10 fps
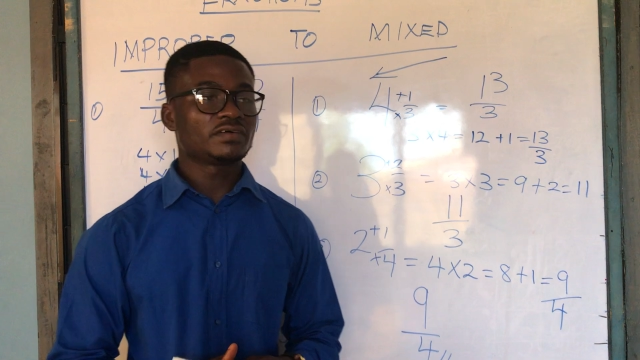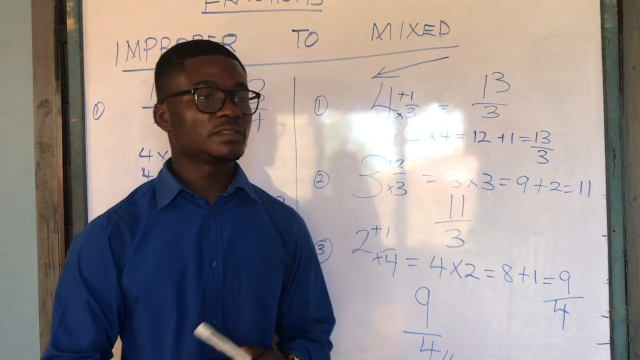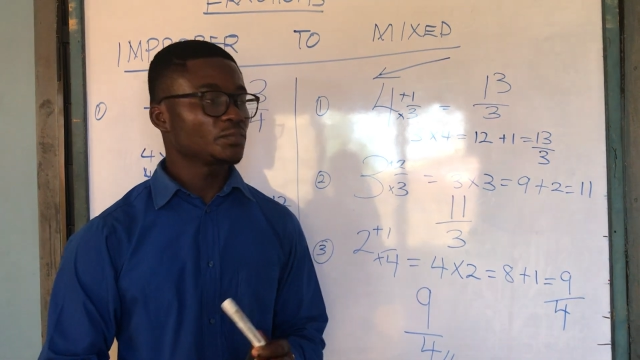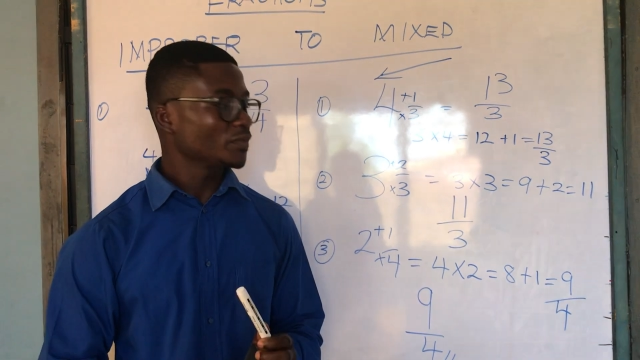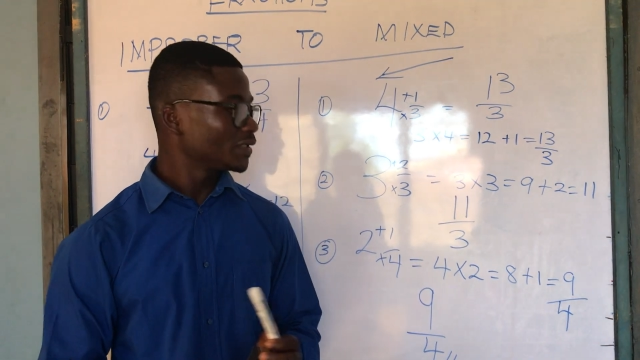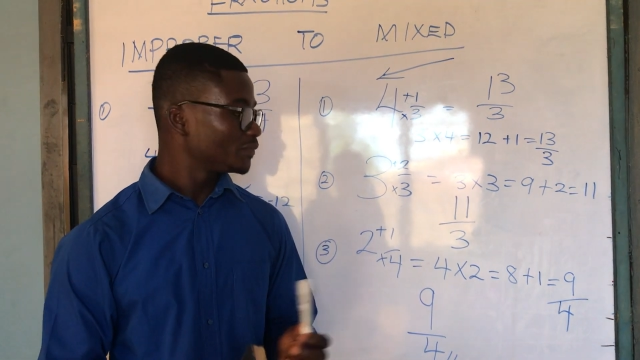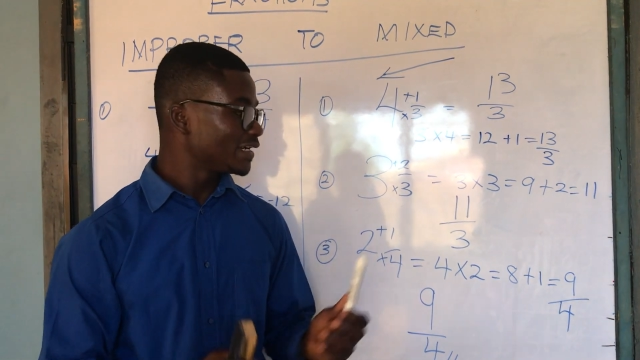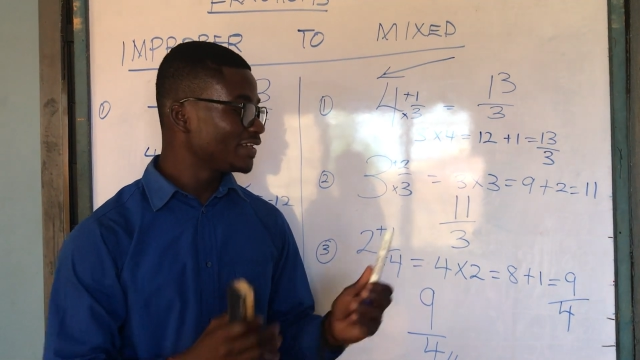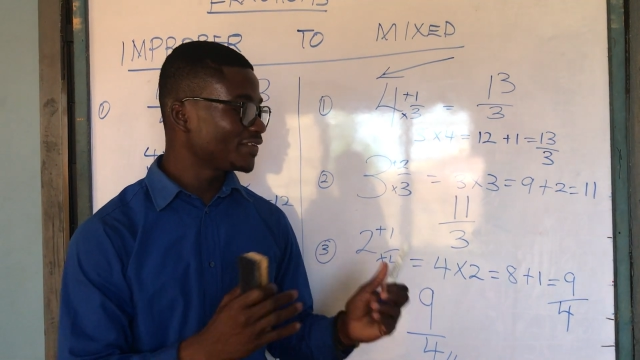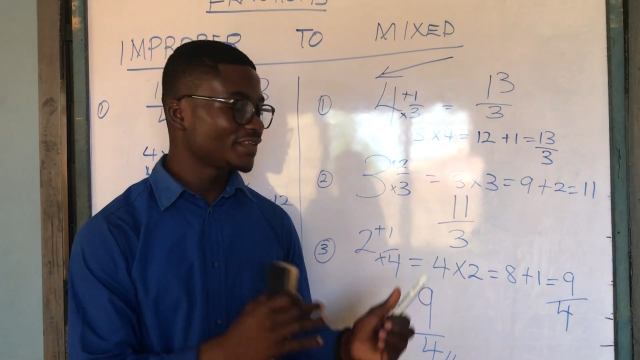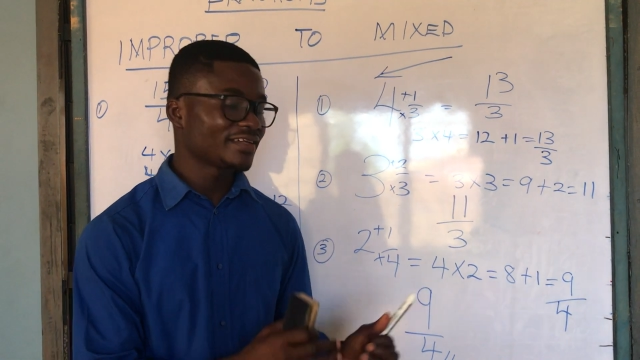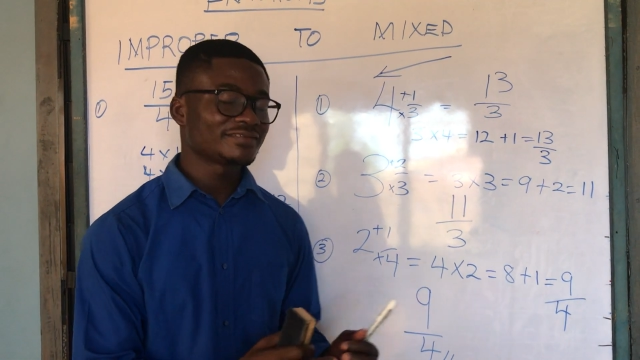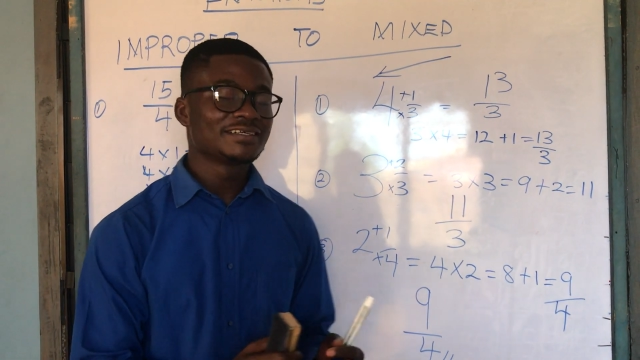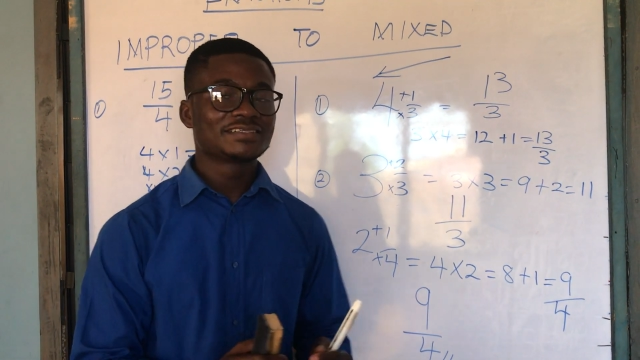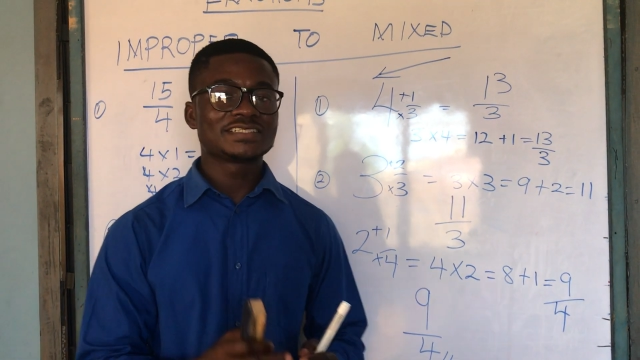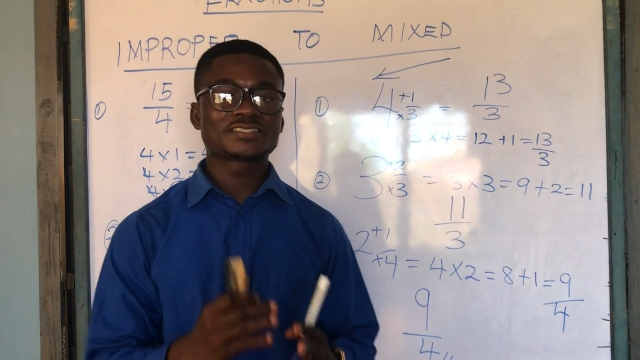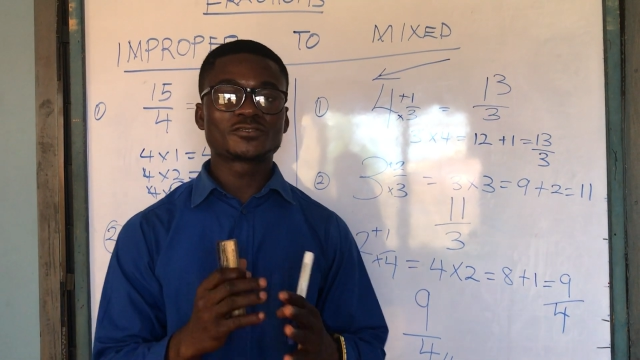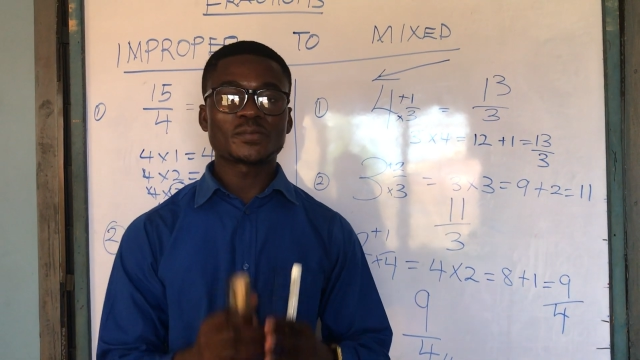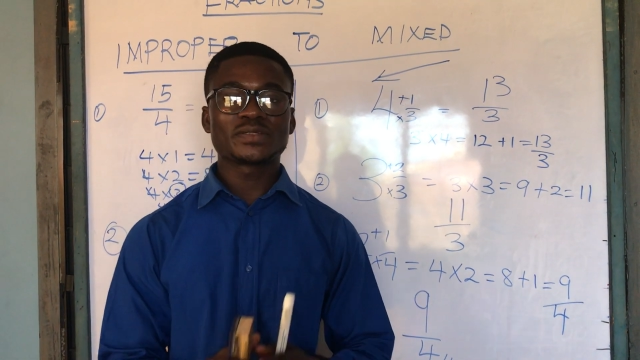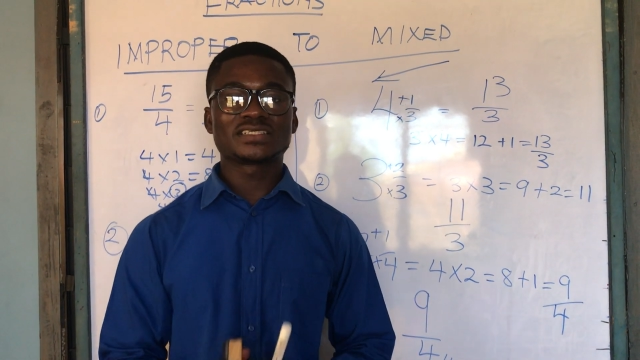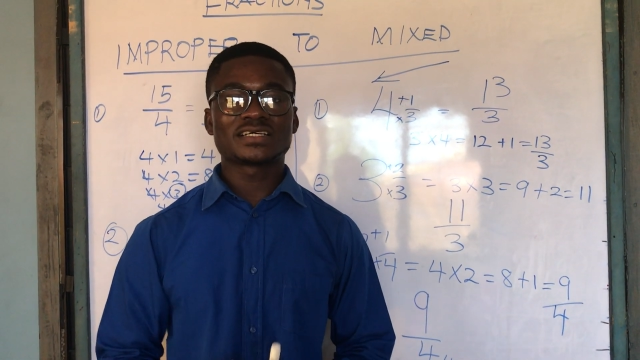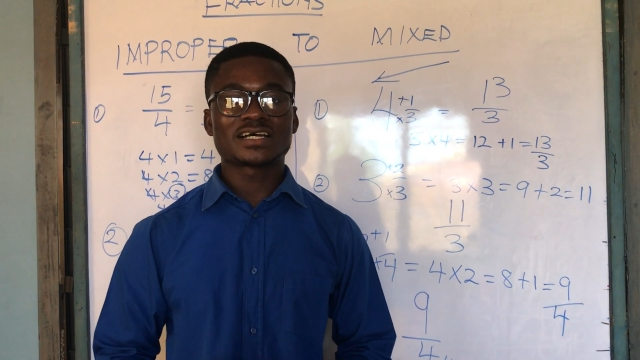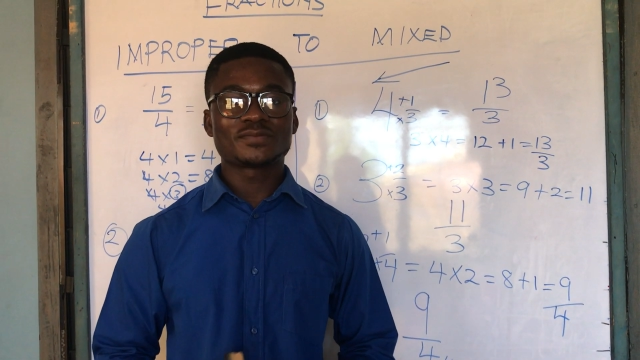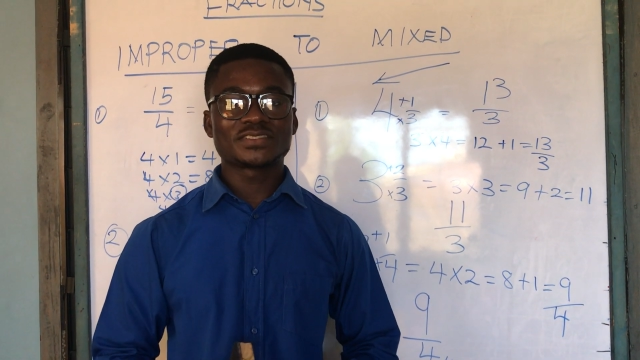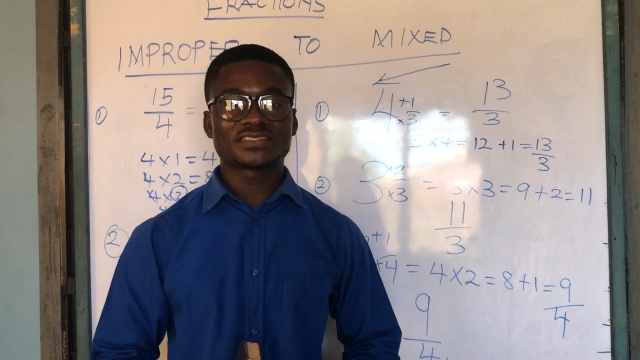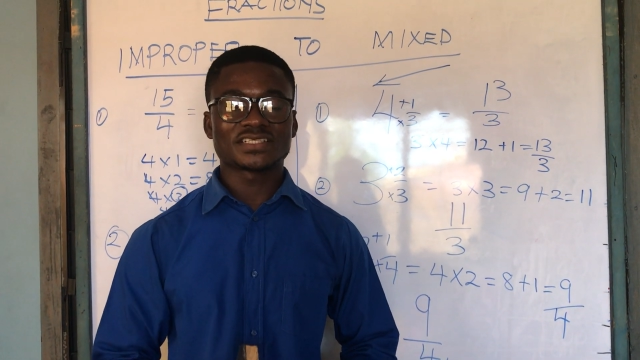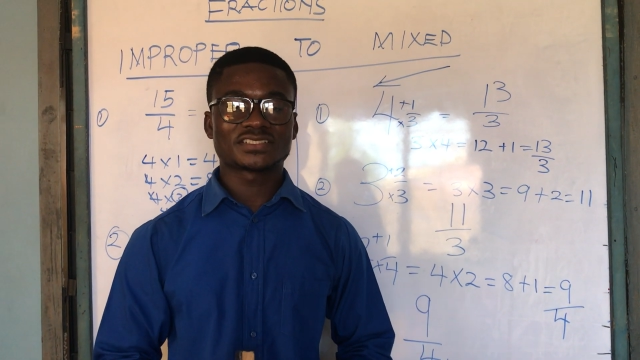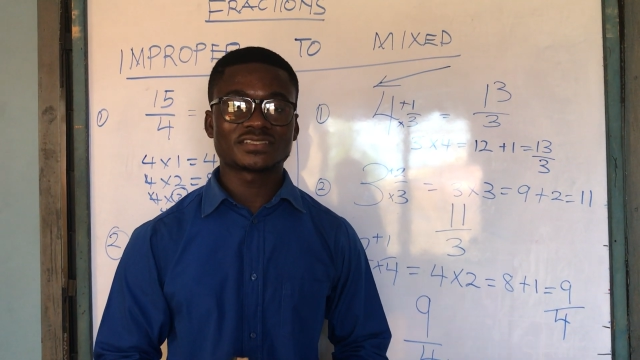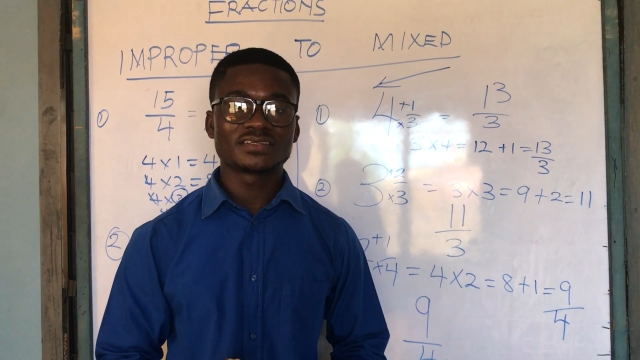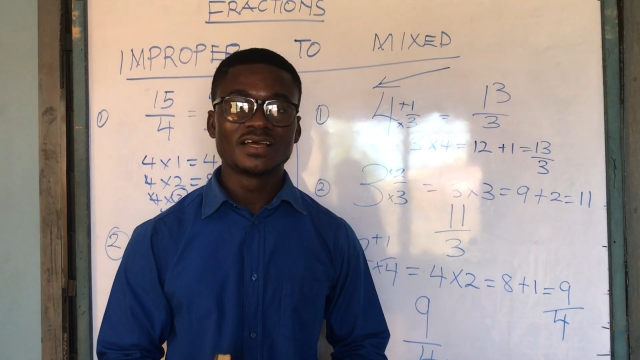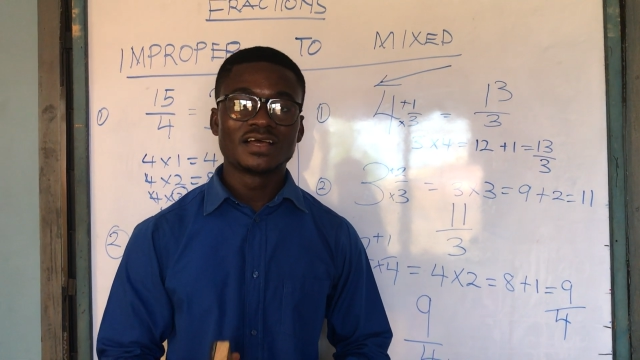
any problem, anything, just drop it in the comment section.